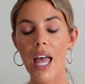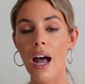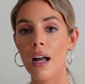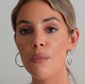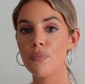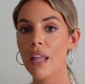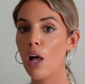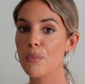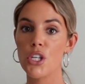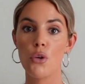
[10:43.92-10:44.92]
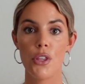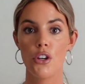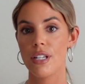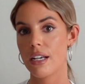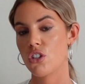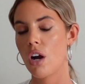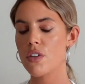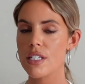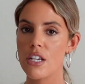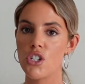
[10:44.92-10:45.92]
um, helping you with your text
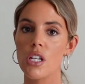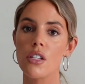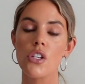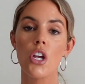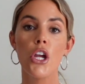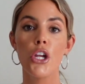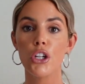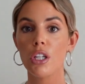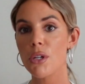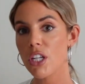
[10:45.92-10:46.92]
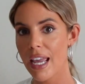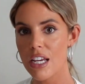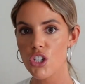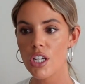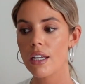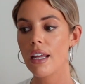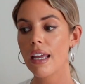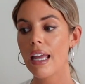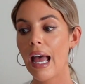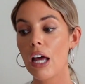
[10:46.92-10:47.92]
conversations, your communication,
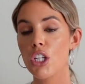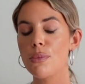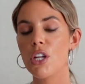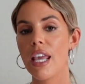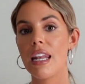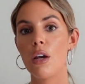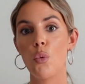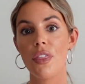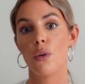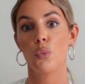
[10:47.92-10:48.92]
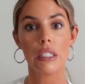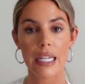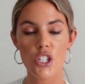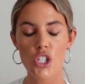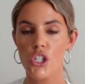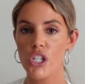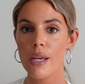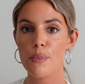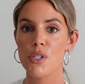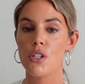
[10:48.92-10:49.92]
how to communicate it within
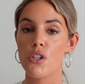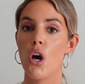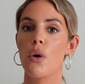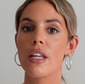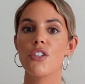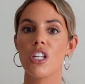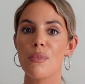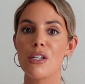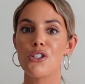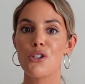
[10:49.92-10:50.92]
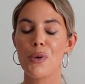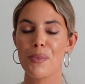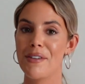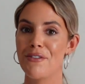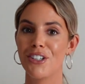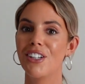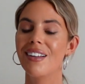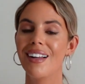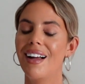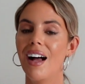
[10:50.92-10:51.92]
relationships. So it's going to be super pivotal.
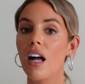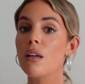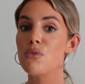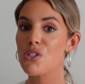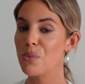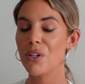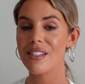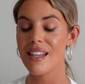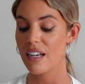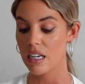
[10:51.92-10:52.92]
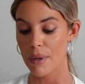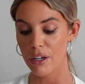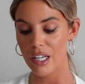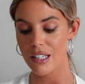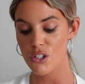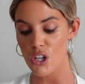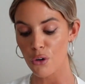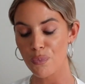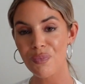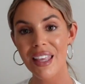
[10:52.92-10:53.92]
I'm super excited about it. So